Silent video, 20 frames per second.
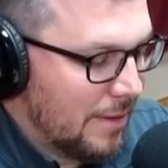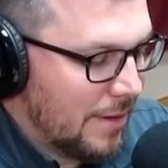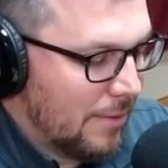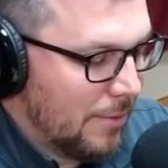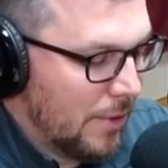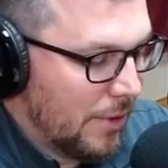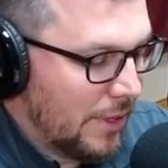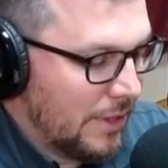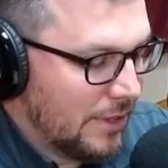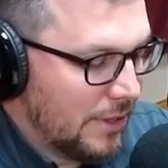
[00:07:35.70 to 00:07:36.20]

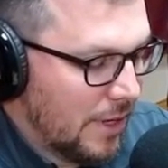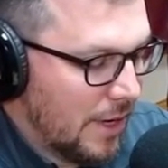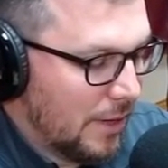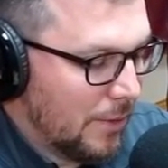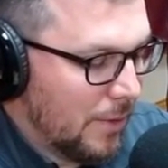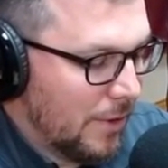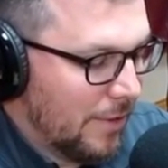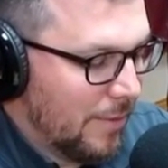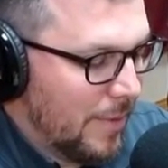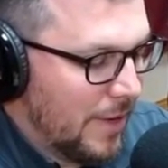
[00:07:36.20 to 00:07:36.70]
really stuck
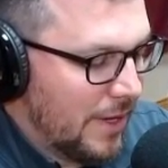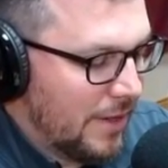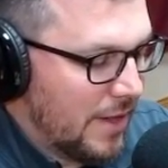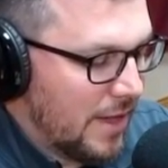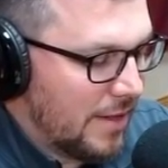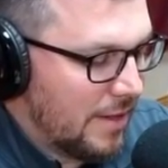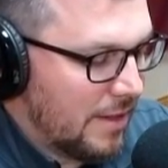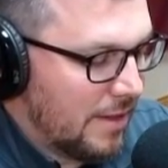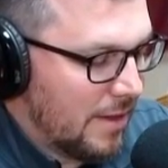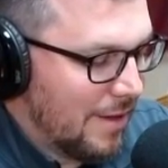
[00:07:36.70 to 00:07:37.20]
with me, and
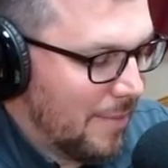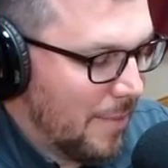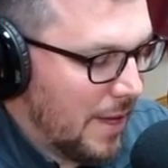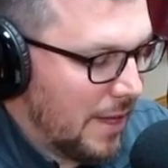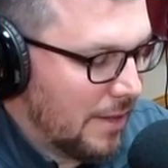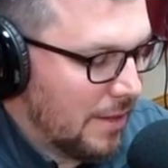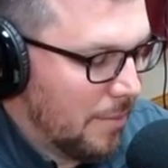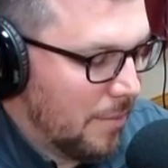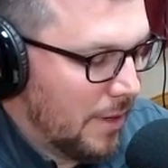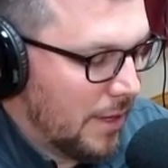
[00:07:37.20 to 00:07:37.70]
that's
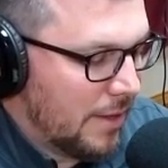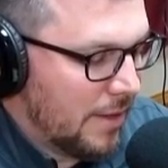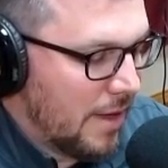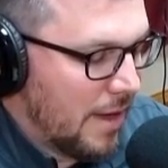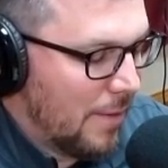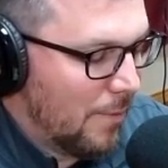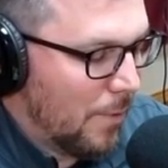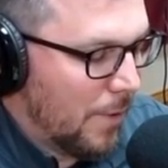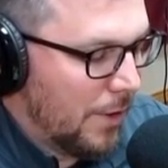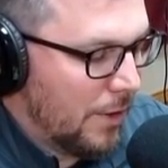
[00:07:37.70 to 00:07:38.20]
make the big
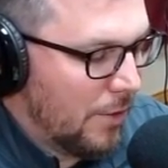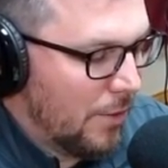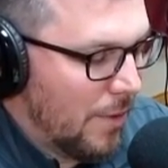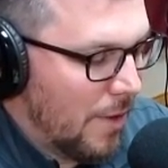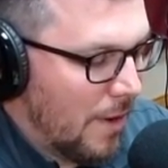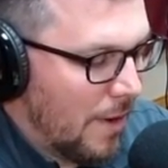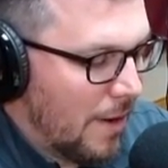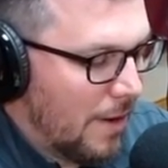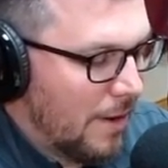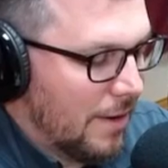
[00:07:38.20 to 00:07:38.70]
time where you
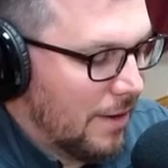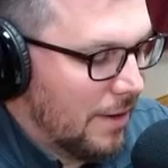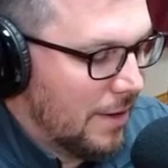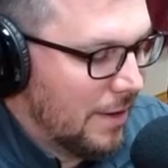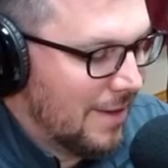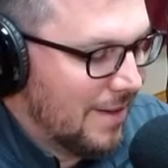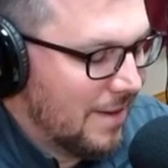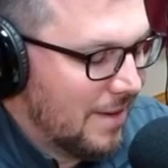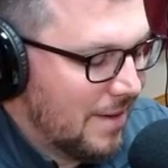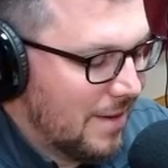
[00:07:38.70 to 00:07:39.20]
are.
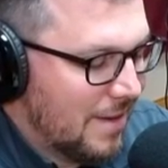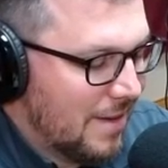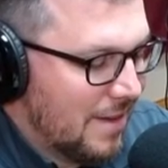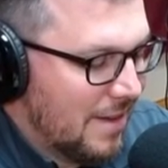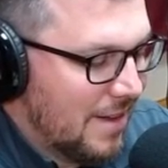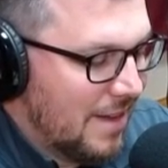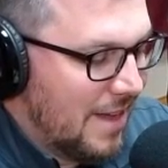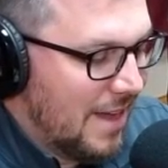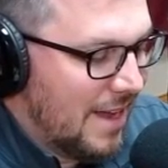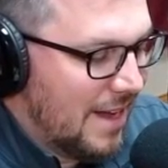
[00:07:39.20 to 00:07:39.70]

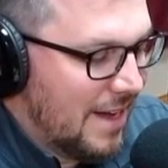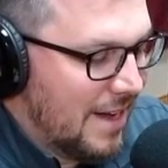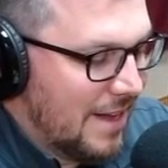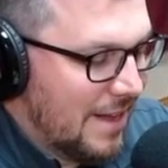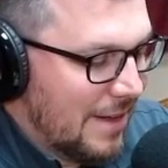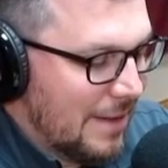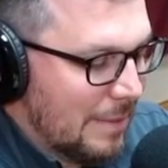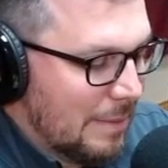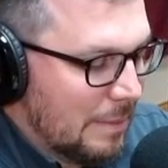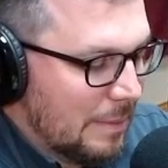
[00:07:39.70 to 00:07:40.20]

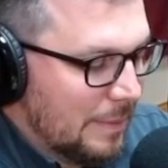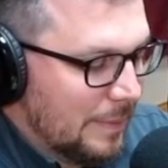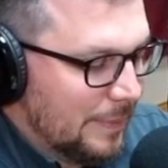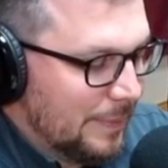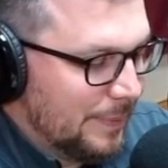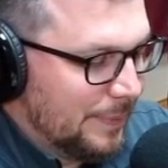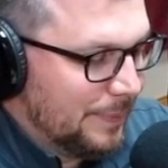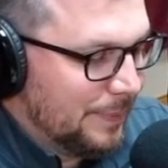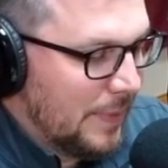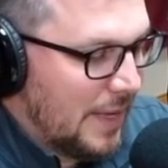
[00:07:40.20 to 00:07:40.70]
And
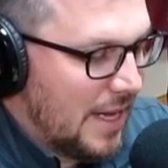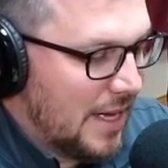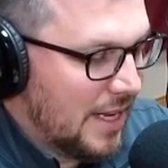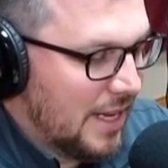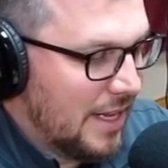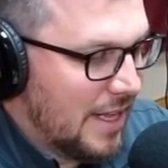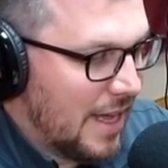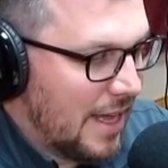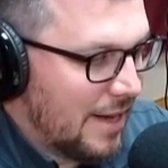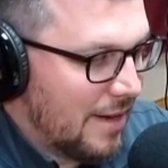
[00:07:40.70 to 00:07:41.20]
he
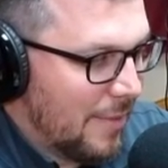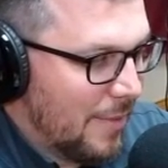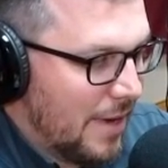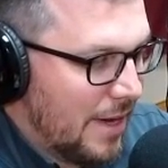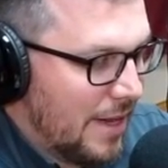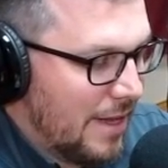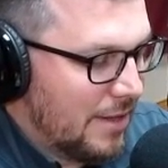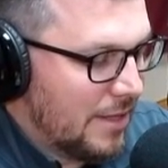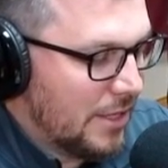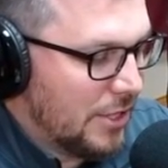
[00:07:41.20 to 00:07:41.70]
did that. I mean,
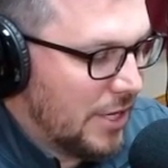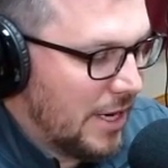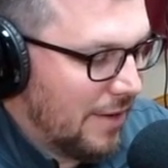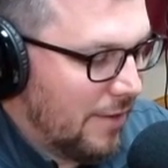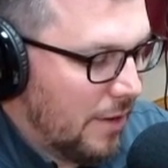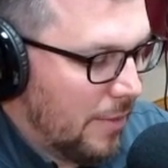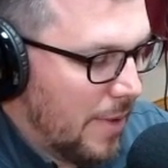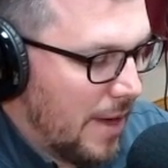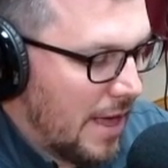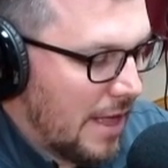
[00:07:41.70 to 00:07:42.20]
he's a
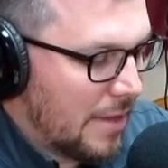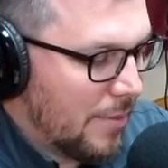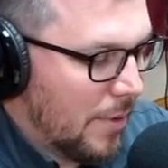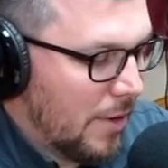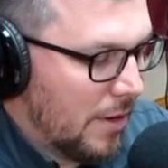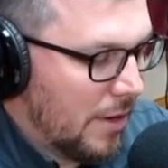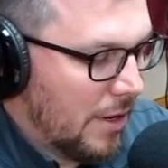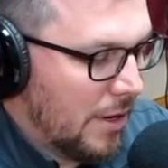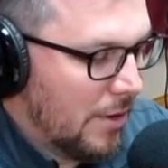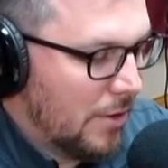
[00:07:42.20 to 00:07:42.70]
JV basketball
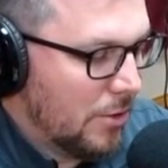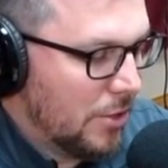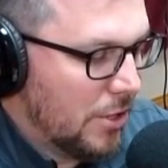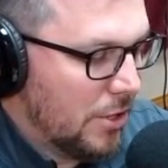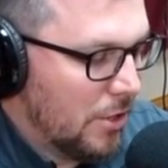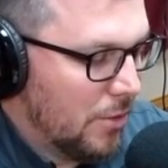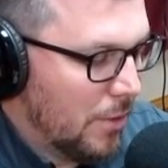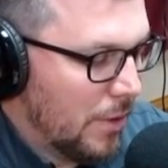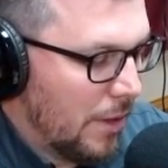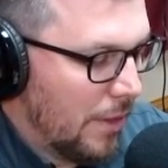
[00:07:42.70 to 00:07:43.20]
coach, and
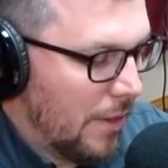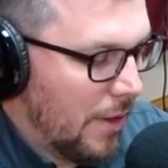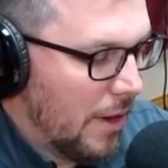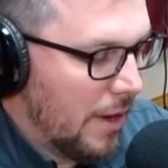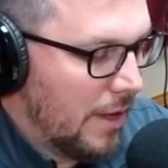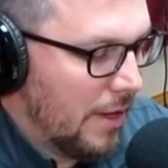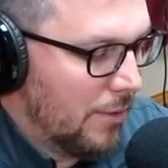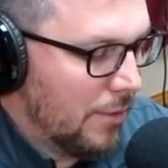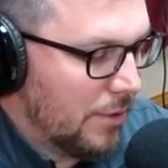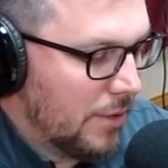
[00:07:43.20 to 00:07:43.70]
you would have thought
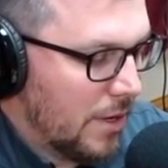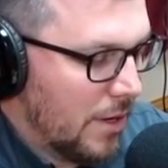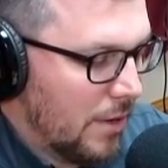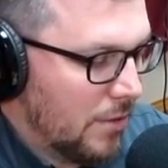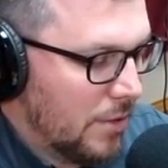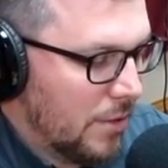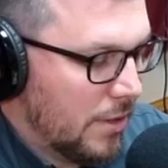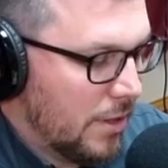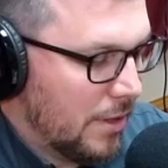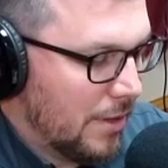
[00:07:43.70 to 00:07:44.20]
he was
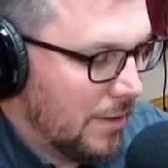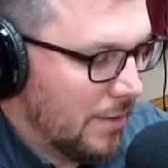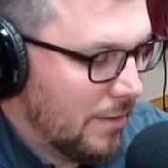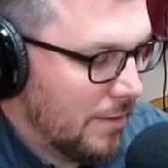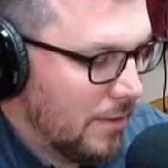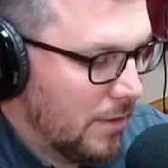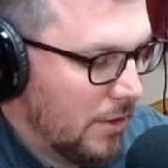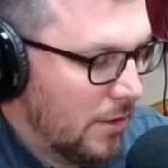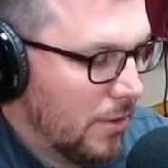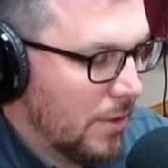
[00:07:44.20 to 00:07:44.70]
coaching the
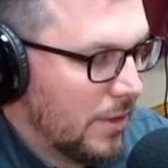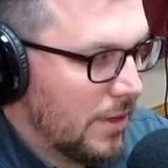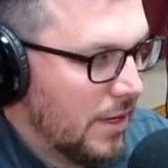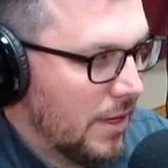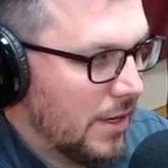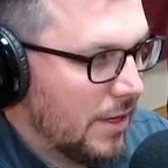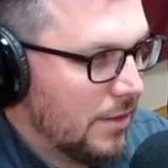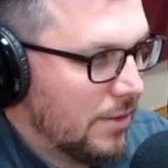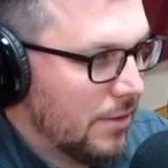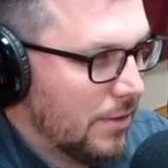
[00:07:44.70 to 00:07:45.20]
New York
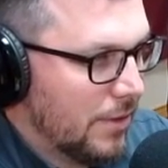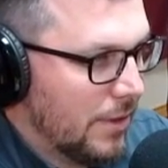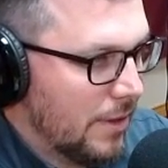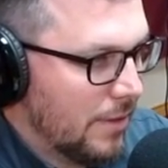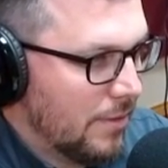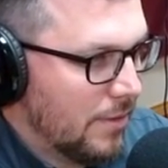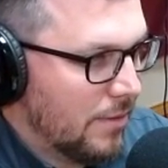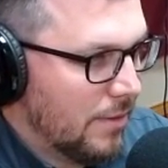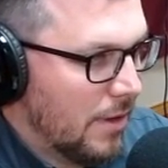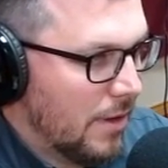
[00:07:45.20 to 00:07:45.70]
Knicks or the
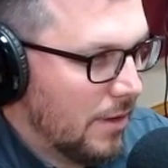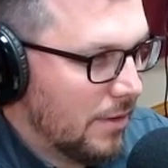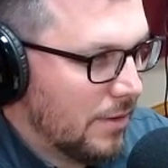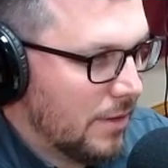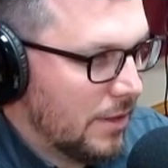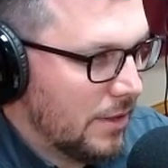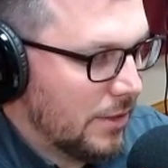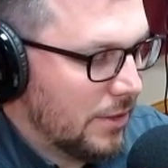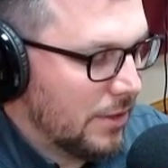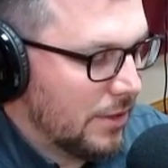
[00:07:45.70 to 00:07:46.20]
Los
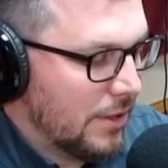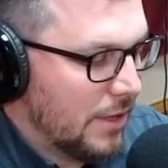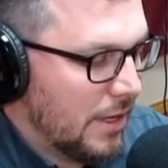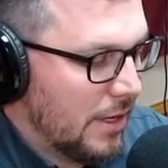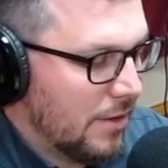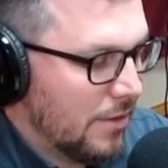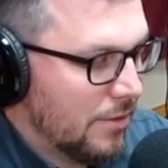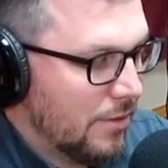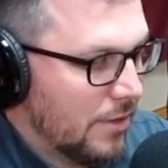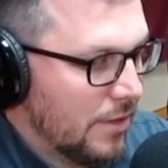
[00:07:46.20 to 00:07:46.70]
Angeles
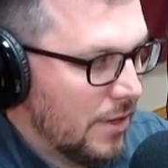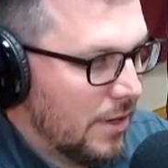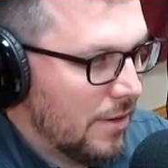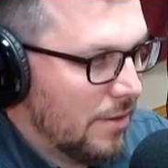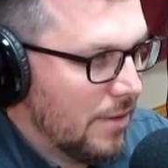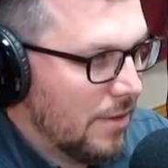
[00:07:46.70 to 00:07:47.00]
Lakers. And